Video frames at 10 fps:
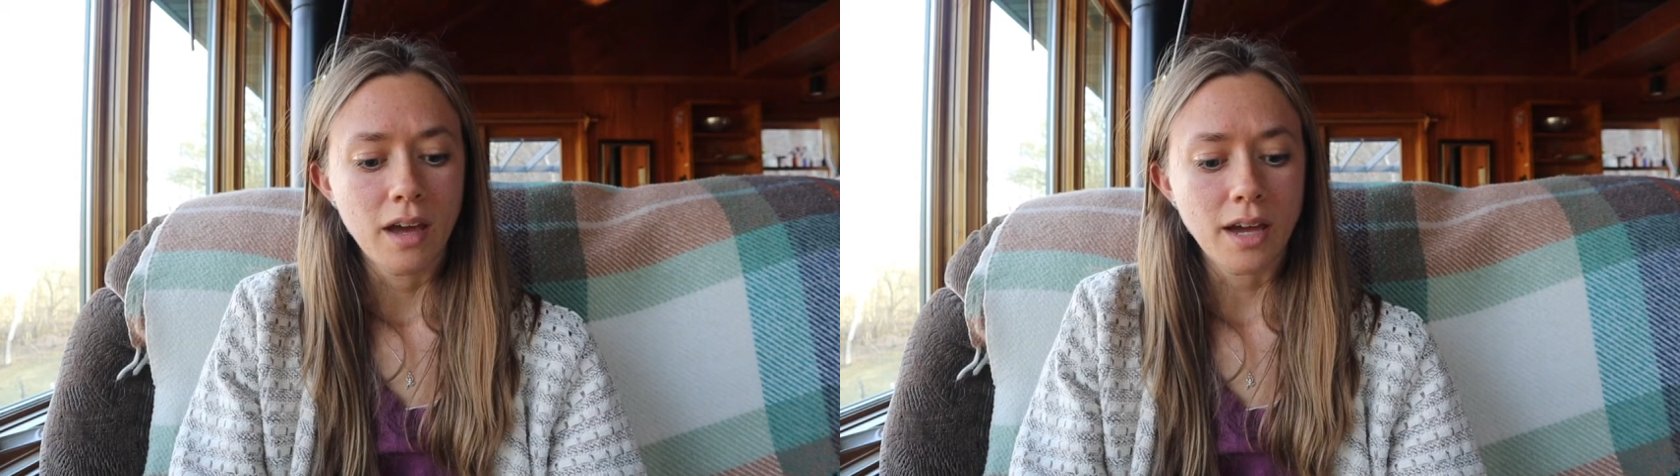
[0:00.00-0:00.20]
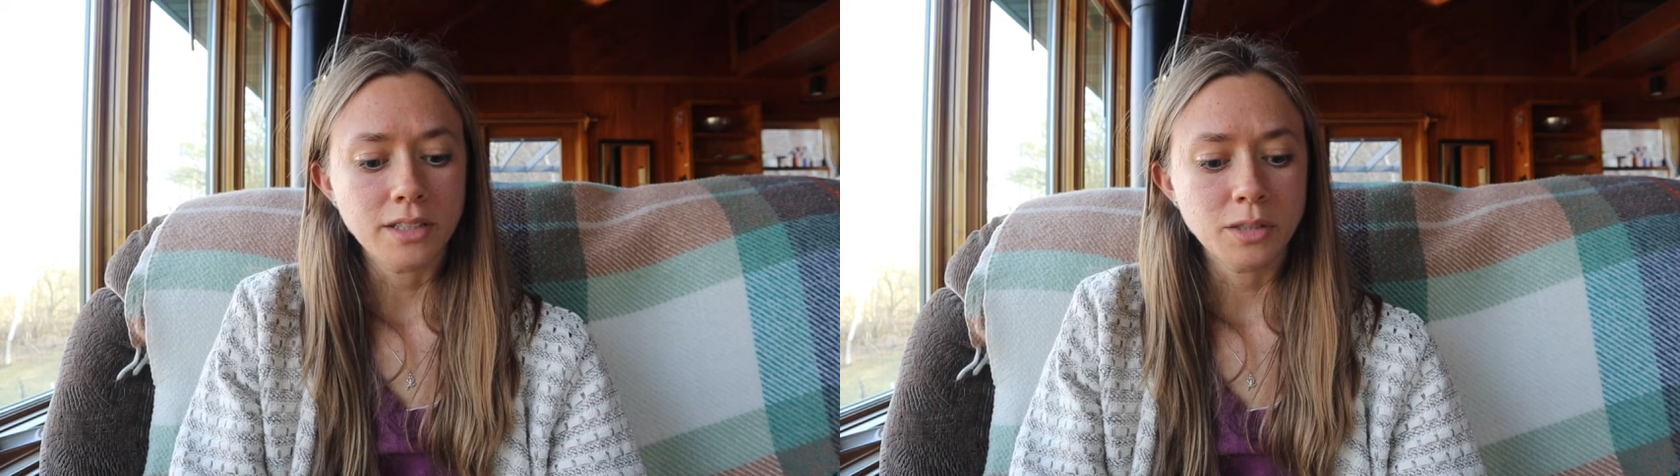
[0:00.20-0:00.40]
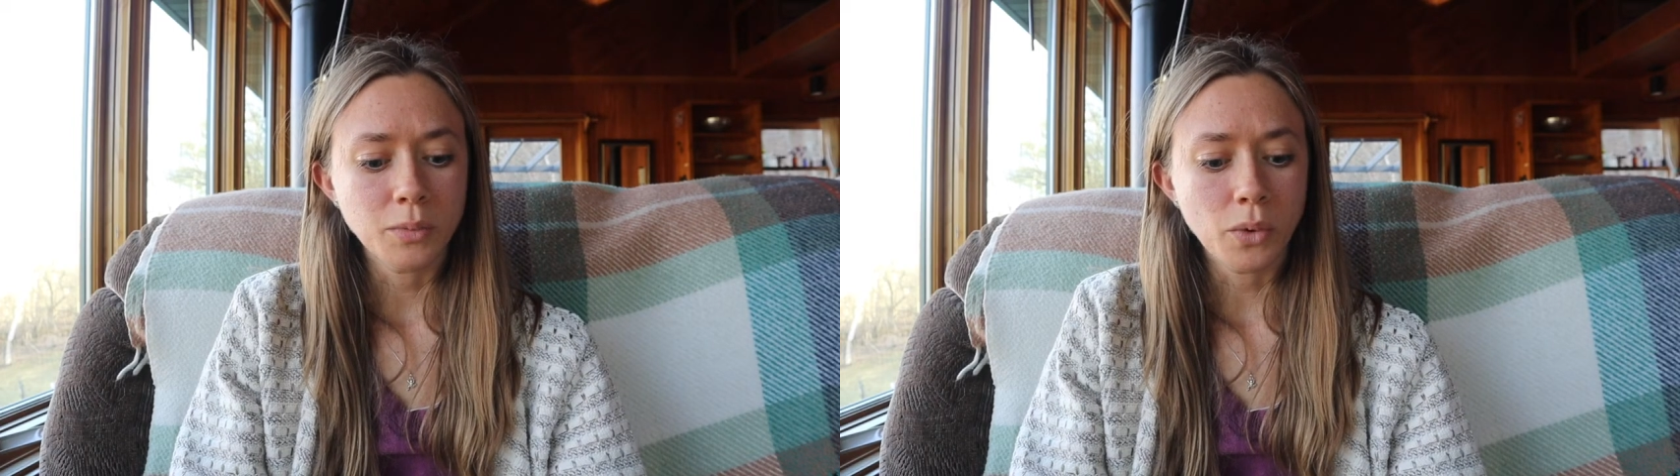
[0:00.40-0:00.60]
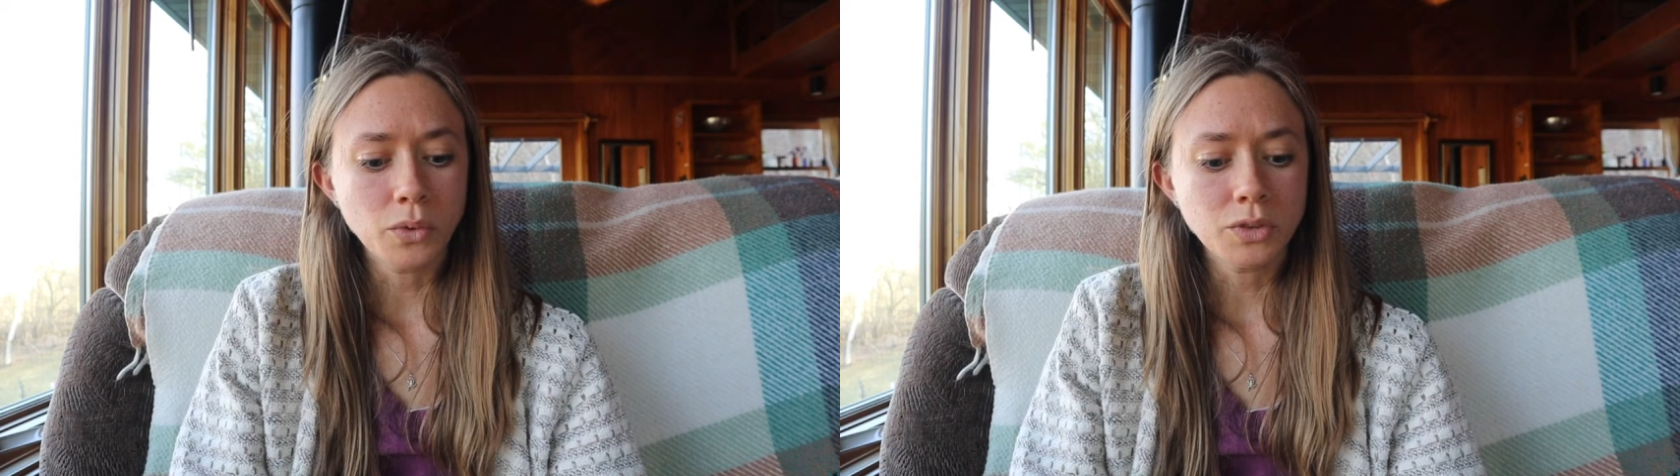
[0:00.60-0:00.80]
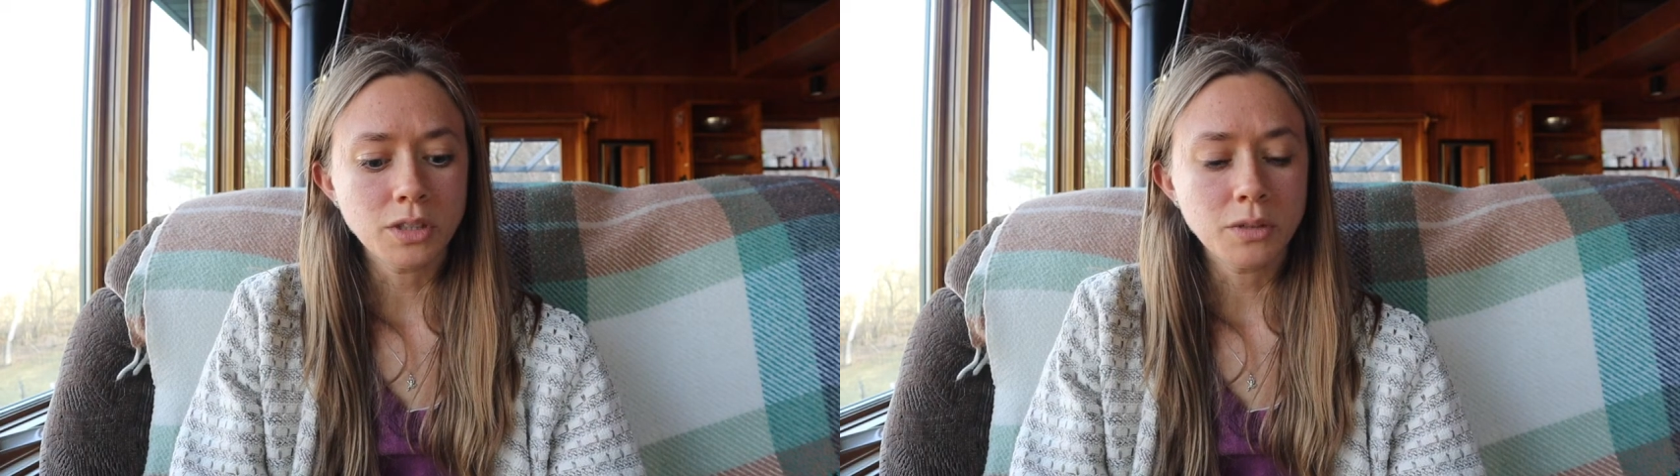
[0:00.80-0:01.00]

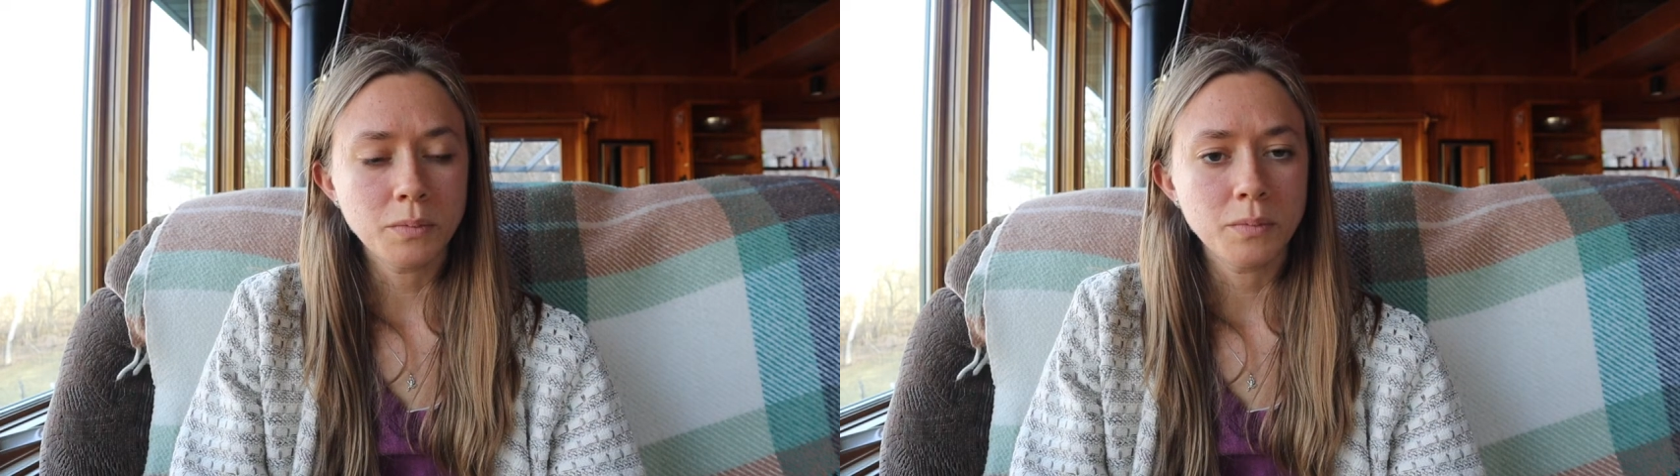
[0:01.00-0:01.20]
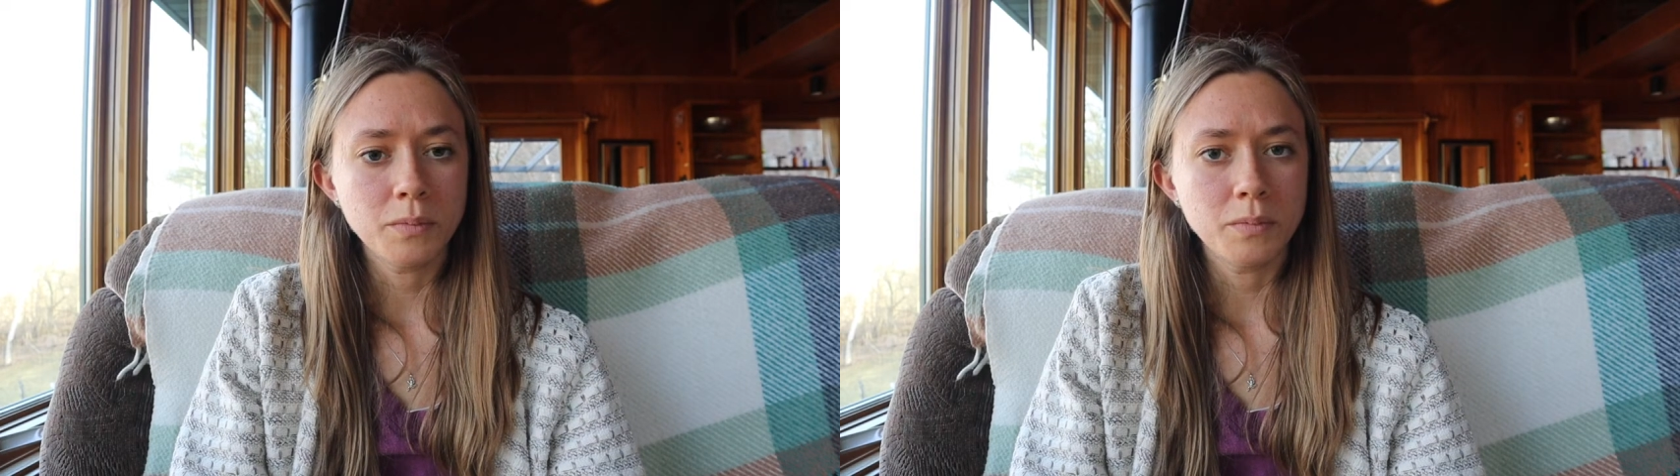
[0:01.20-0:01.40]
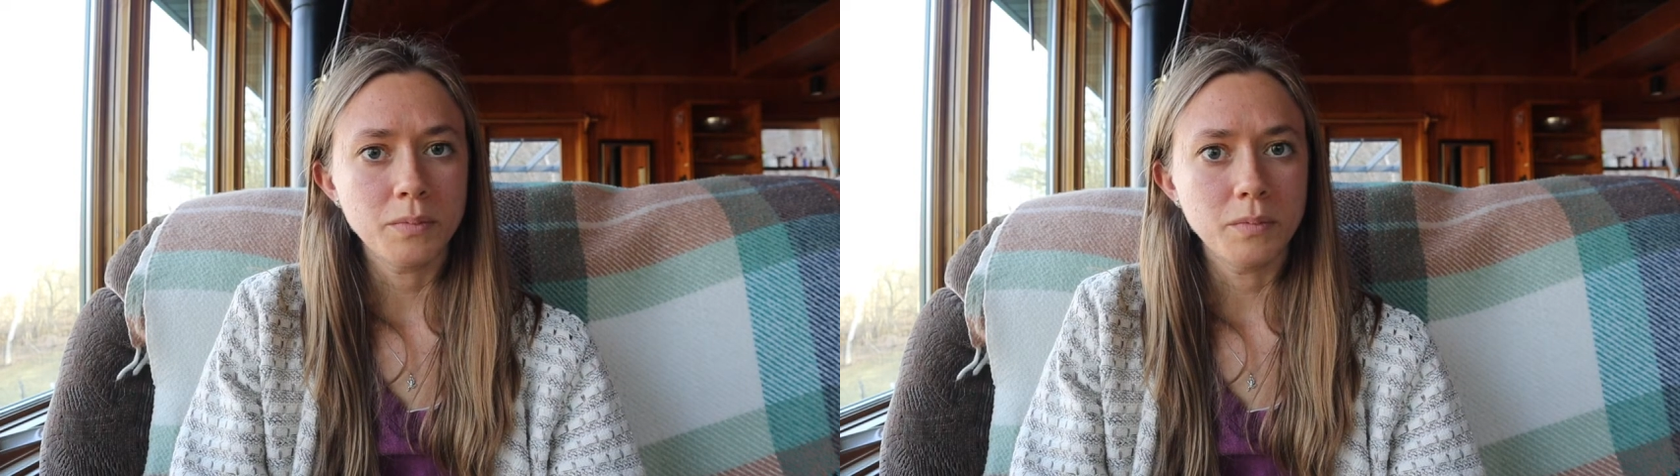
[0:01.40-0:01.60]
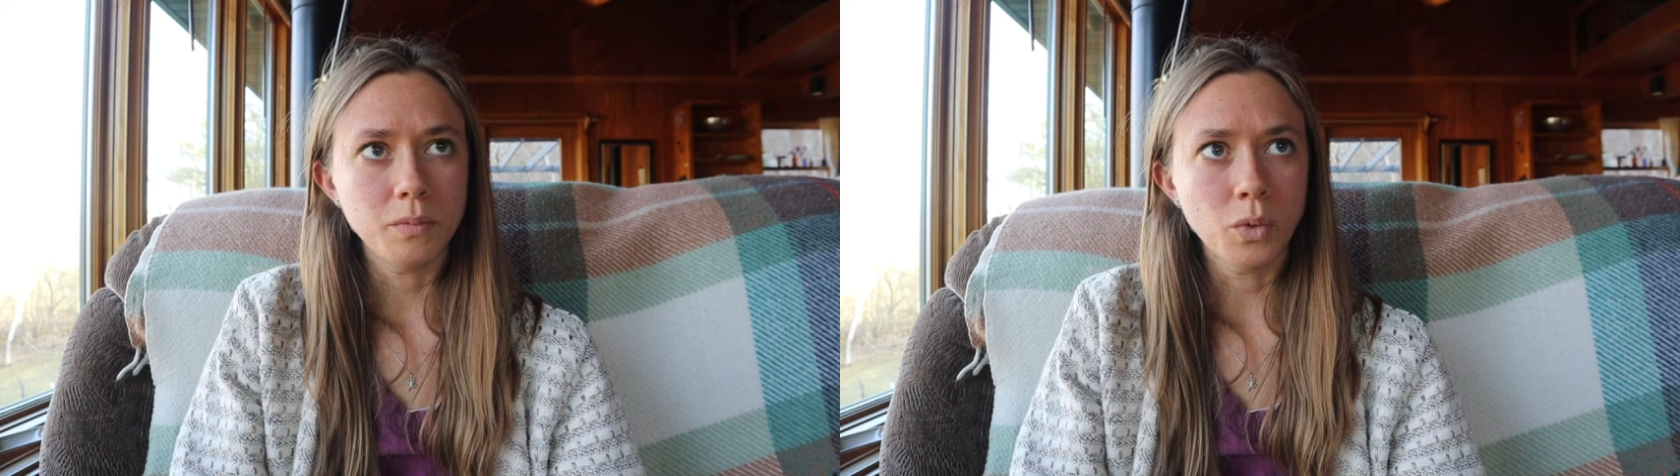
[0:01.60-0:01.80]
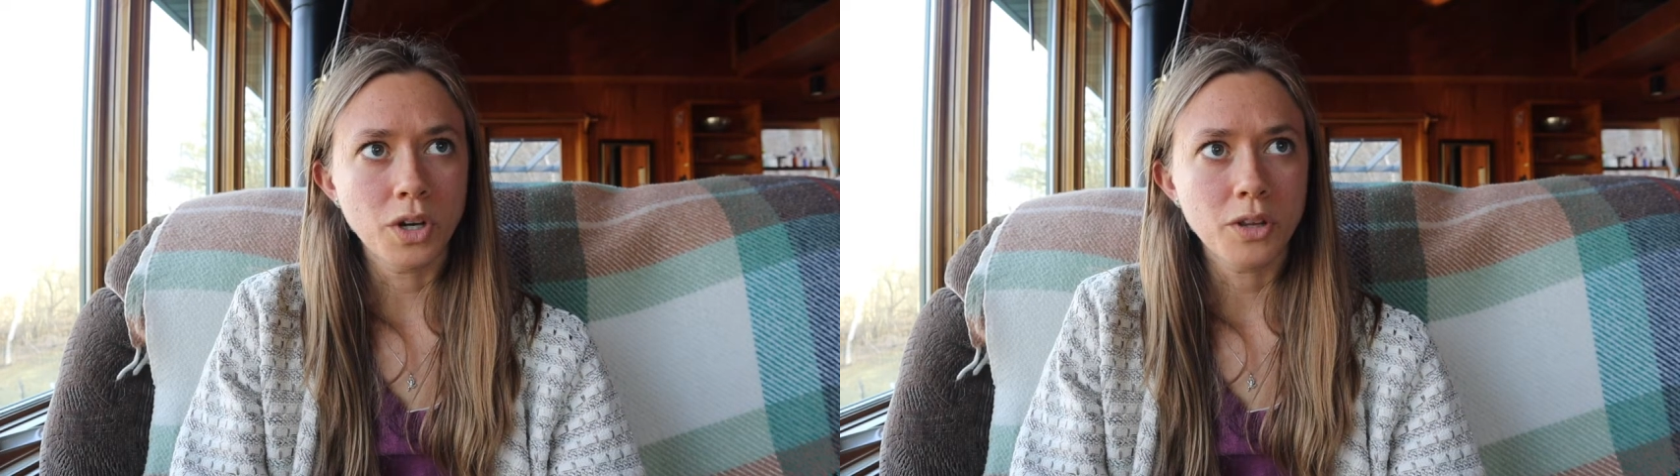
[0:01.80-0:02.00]
suppose
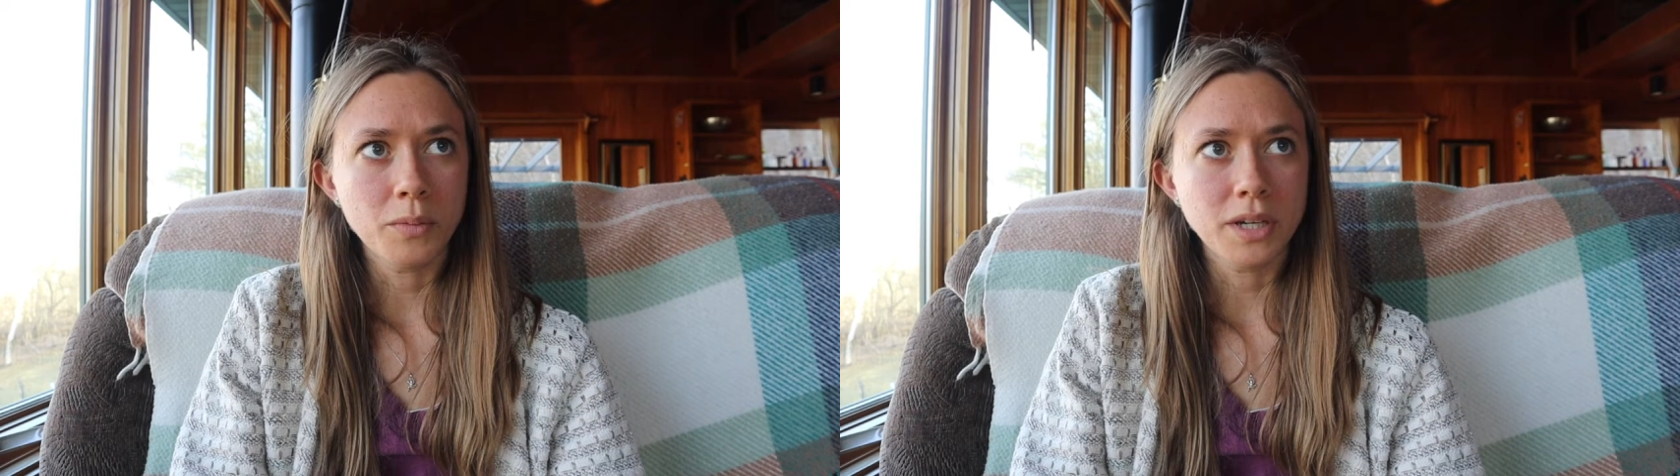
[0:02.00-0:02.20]
one of the